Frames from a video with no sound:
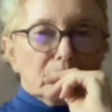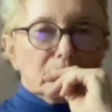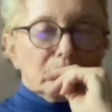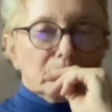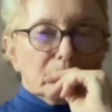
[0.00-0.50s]

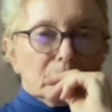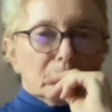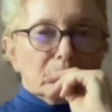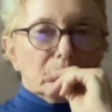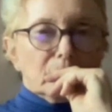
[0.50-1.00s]

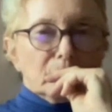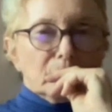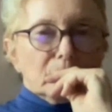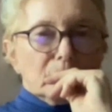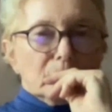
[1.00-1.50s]

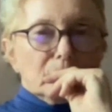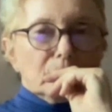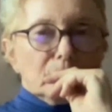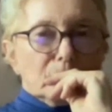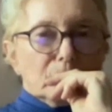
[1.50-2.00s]

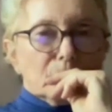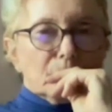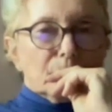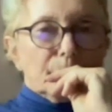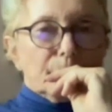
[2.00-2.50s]

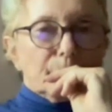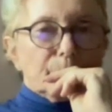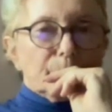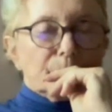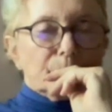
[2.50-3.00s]

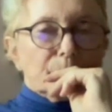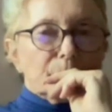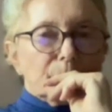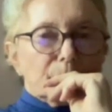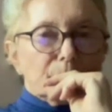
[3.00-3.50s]

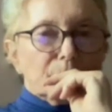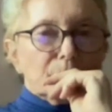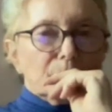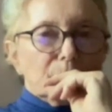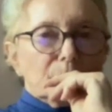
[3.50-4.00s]

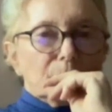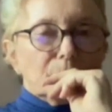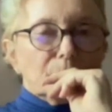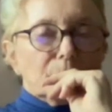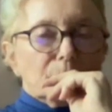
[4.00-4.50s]

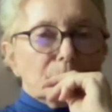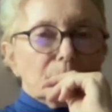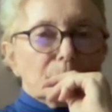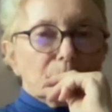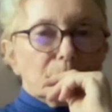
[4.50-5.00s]

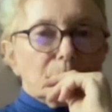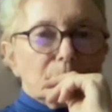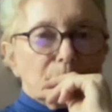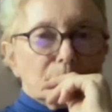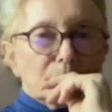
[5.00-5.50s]

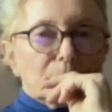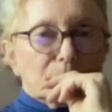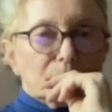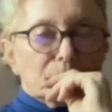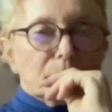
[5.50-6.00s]

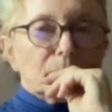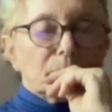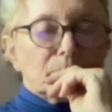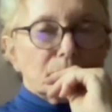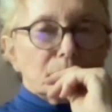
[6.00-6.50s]

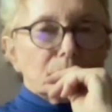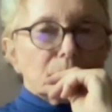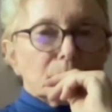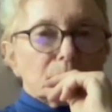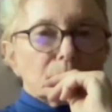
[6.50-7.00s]

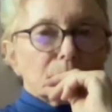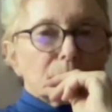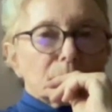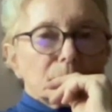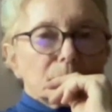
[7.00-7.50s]

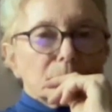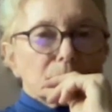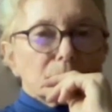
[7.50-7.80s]
This person isn't speaking.